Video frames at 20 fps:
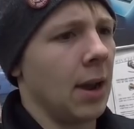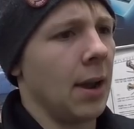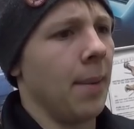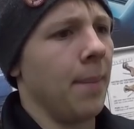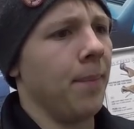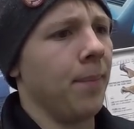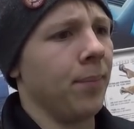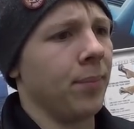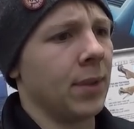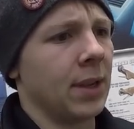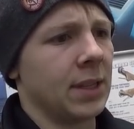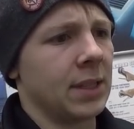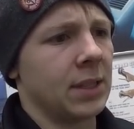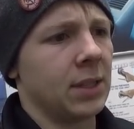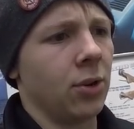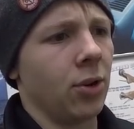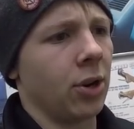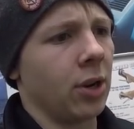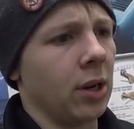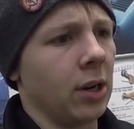
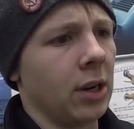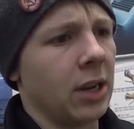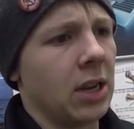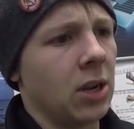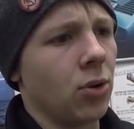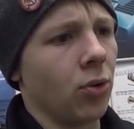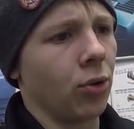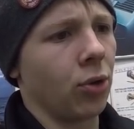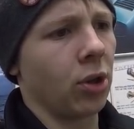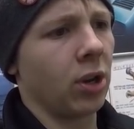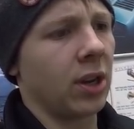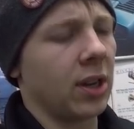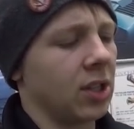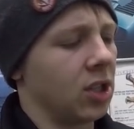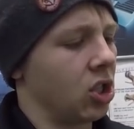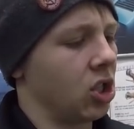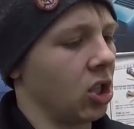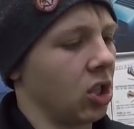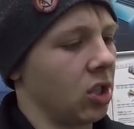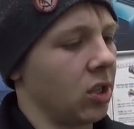It's not a legal thing.
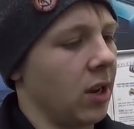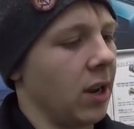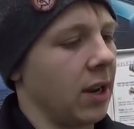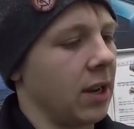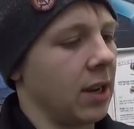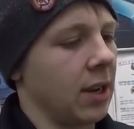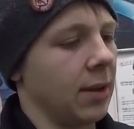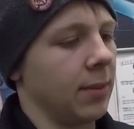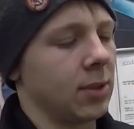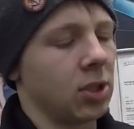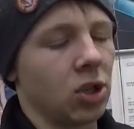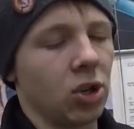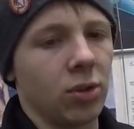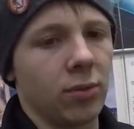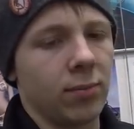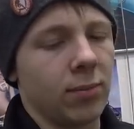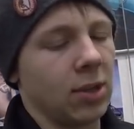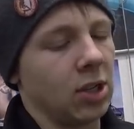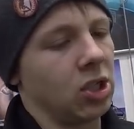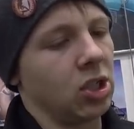It's just like a
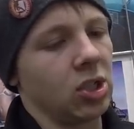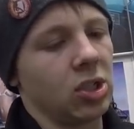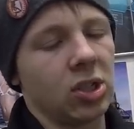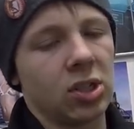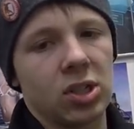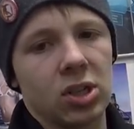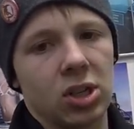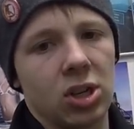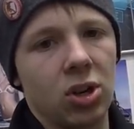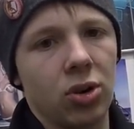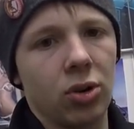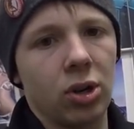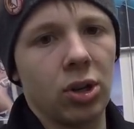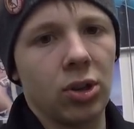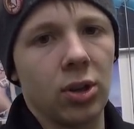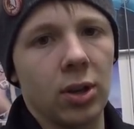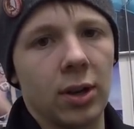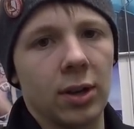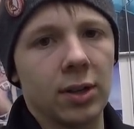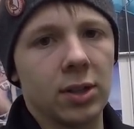security
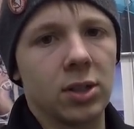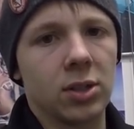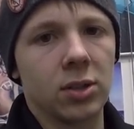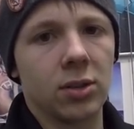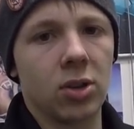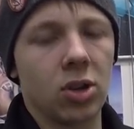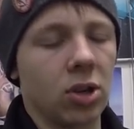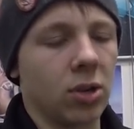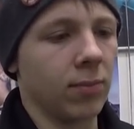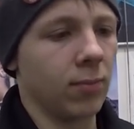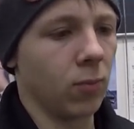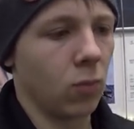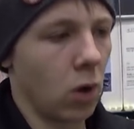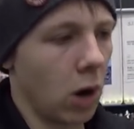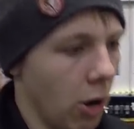thing that you can